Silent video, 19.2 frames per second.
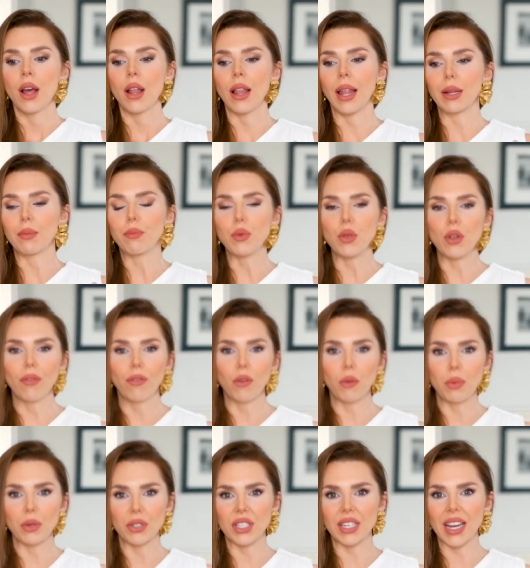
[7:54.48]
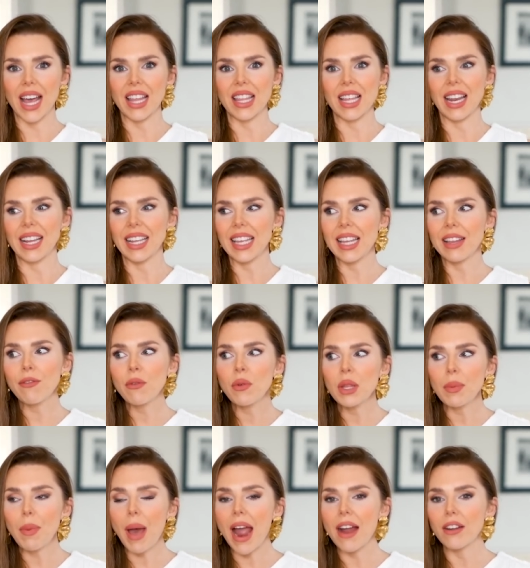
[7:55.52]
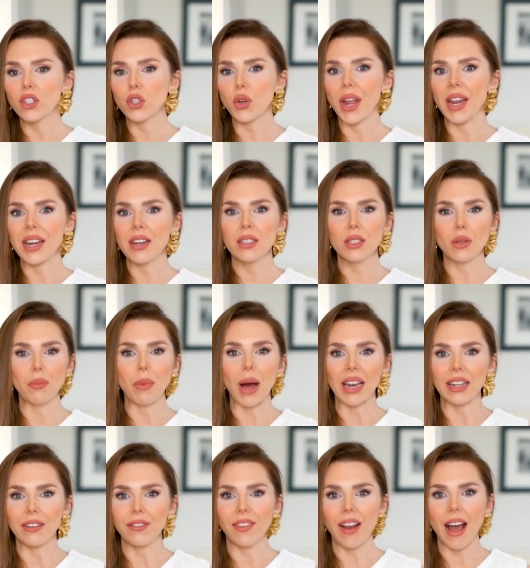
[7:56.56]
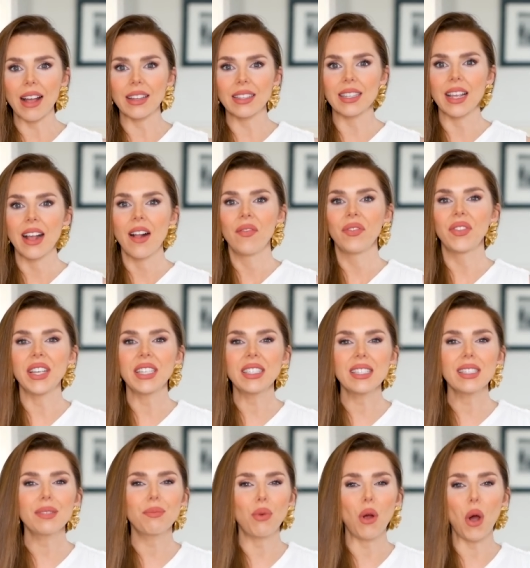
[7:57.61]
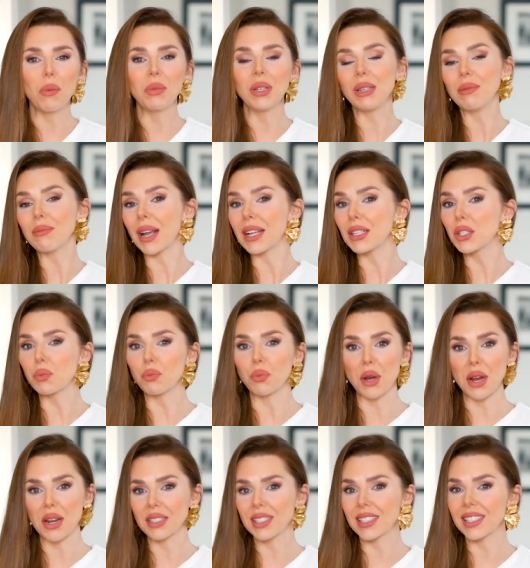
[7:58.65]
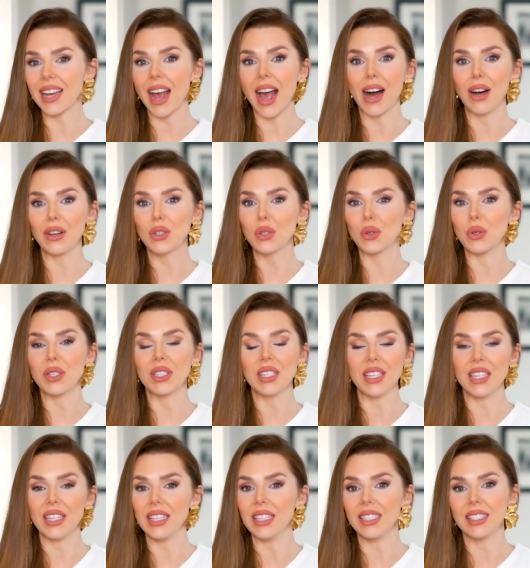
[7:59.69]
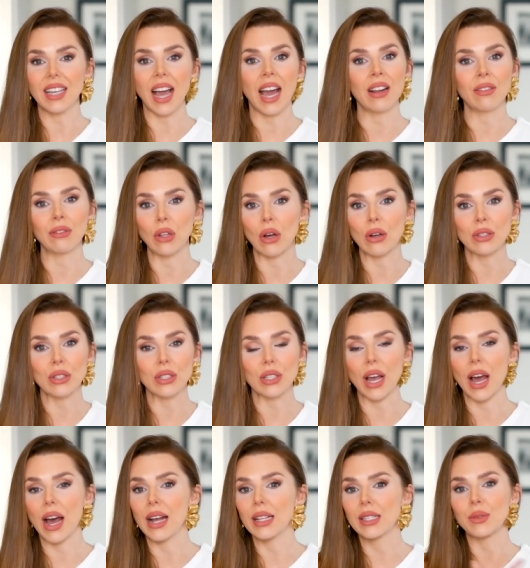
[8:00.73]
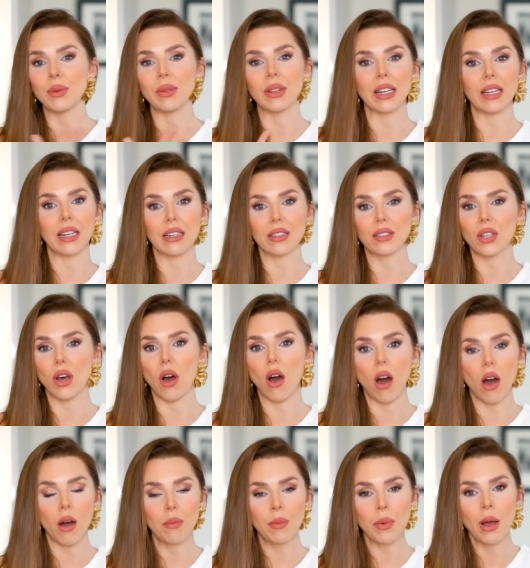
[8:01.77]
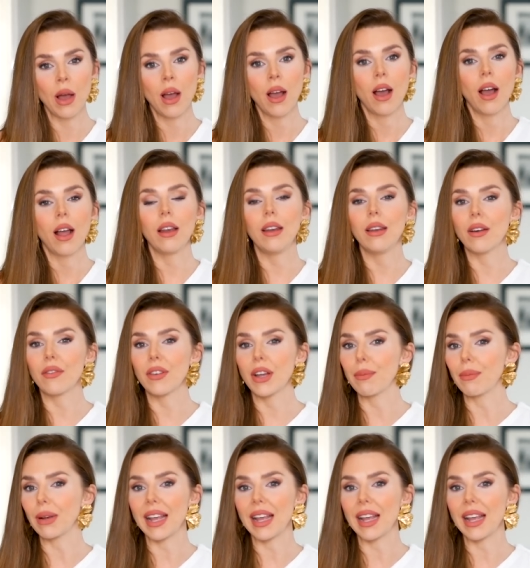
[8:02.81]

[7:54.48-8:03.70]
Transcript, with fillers: like beautiful put together, like even with a pair of trainers or ballet flats. This is probably my spring style to a T, these kind of long skirts with a little top. I love it,